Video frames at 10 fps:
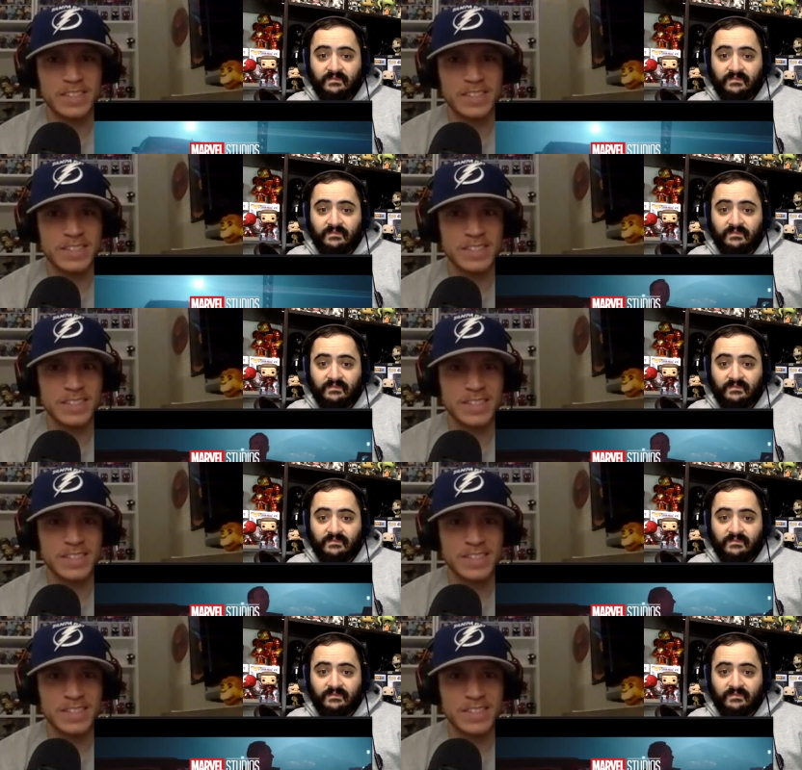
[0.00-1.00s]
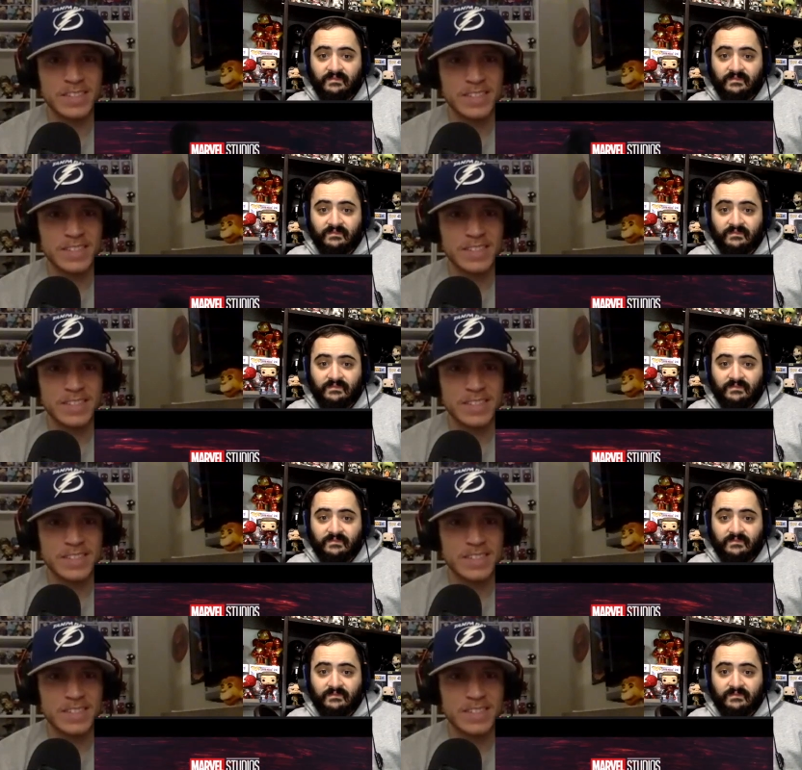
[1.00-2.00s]

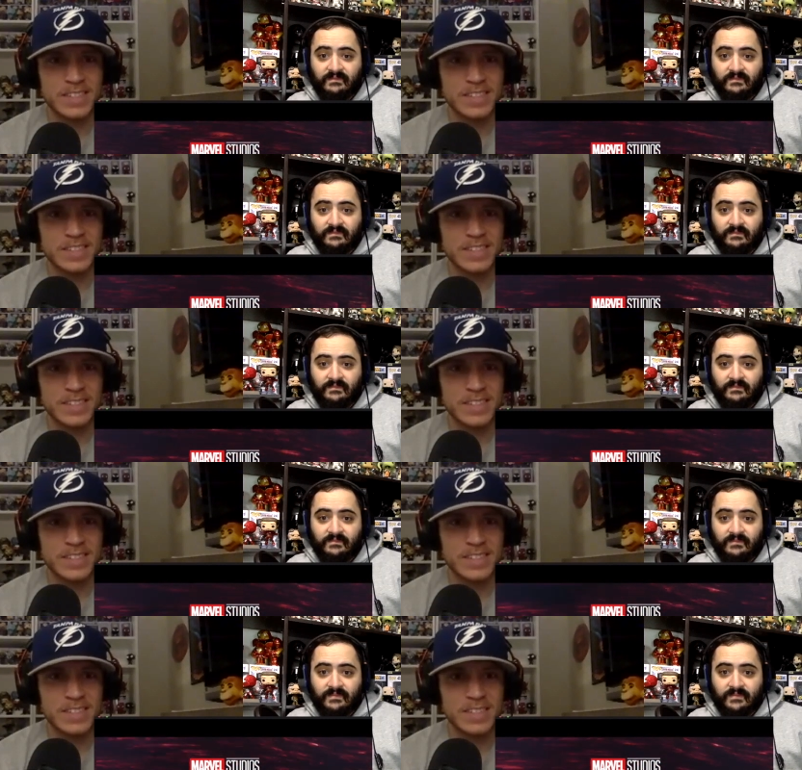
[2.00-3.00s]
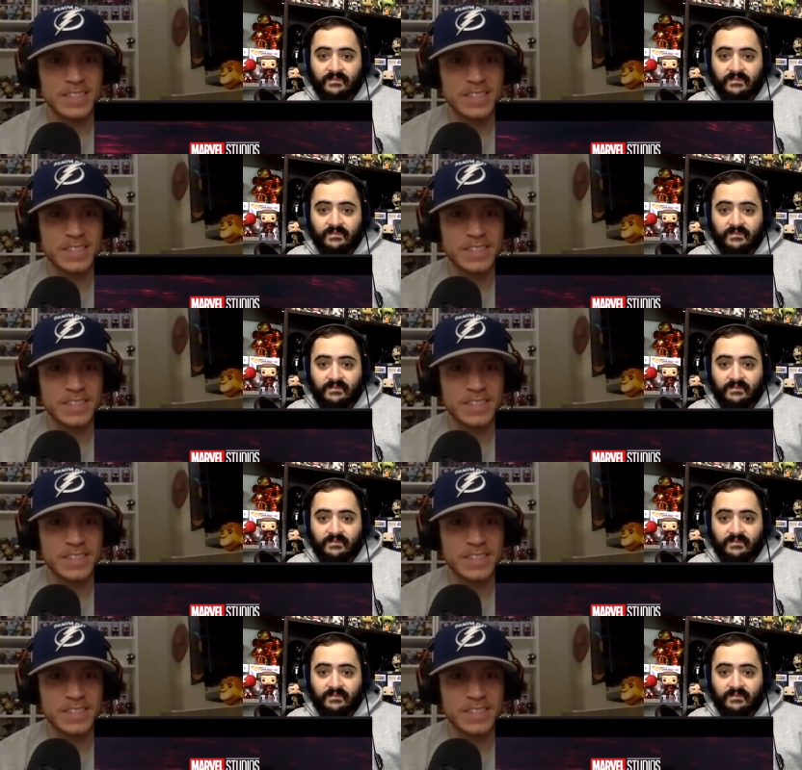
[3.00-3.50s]
Nothing is said.